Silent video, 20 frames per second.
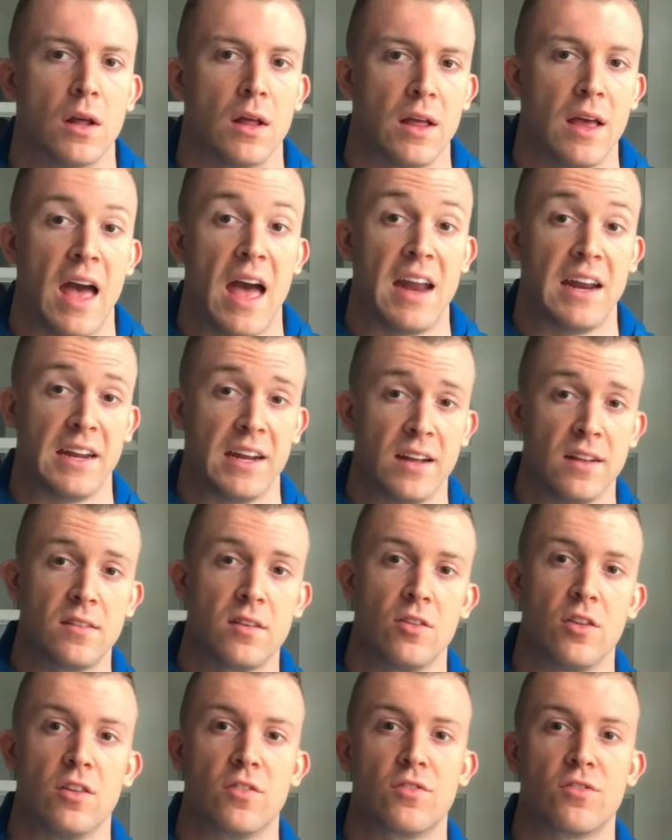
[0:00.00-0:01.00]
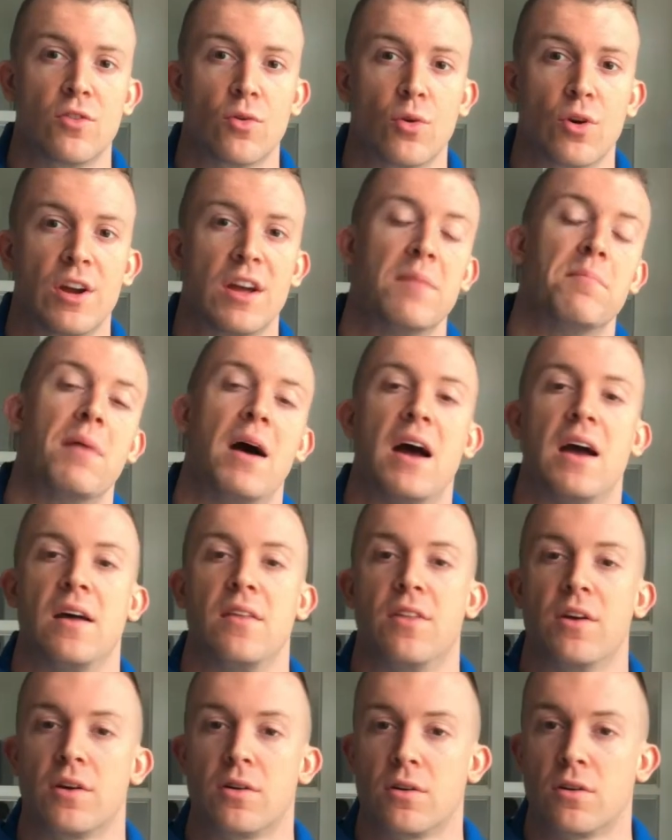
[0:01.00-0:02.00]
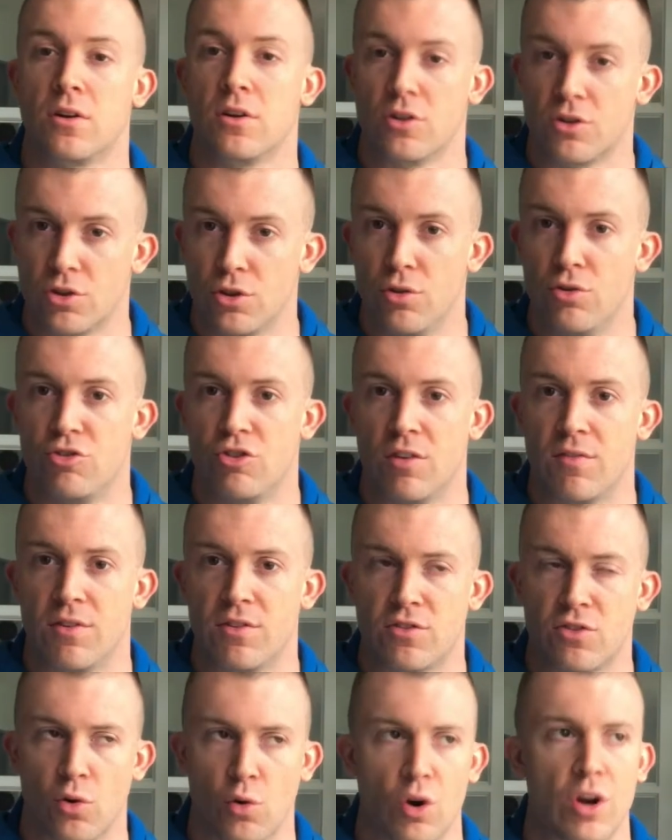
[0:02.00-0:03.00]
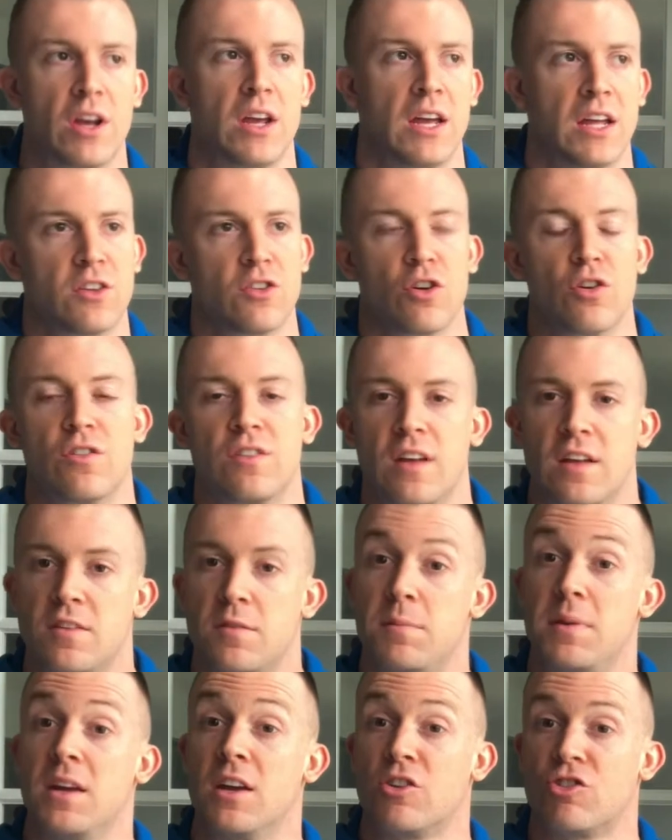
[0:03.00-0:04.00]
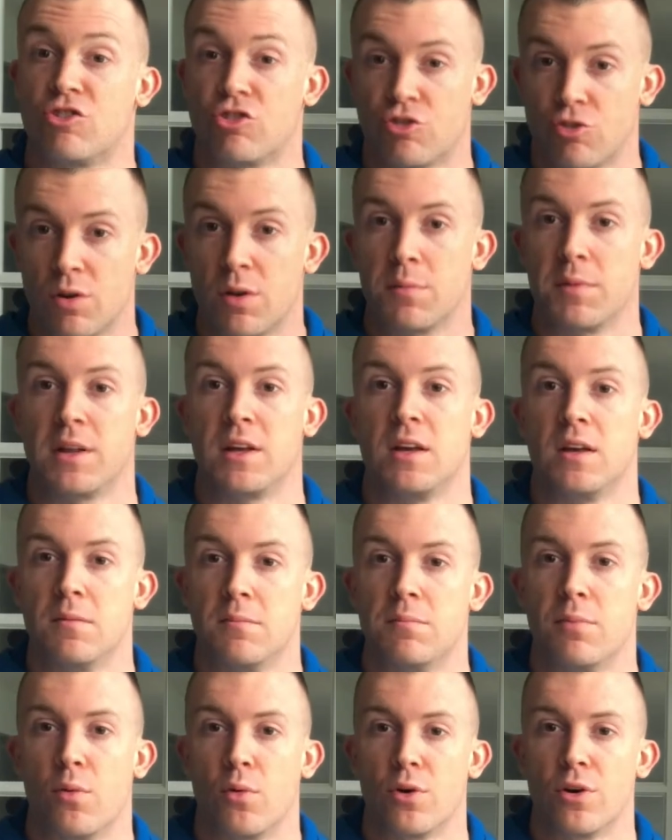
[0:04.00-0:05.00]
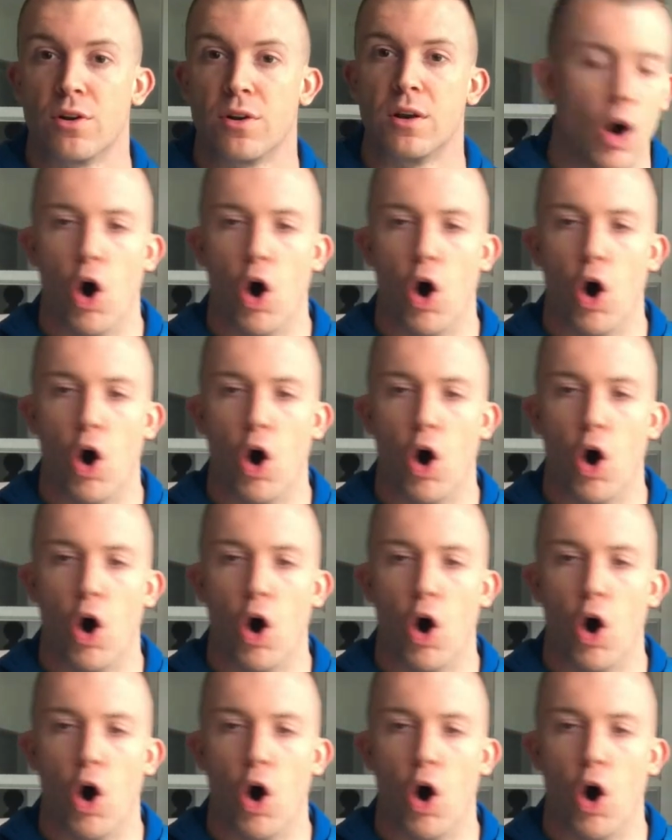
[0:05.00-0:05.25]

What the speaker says: heading into this story, and by the conclusion of the story, it turns out to be extremely important.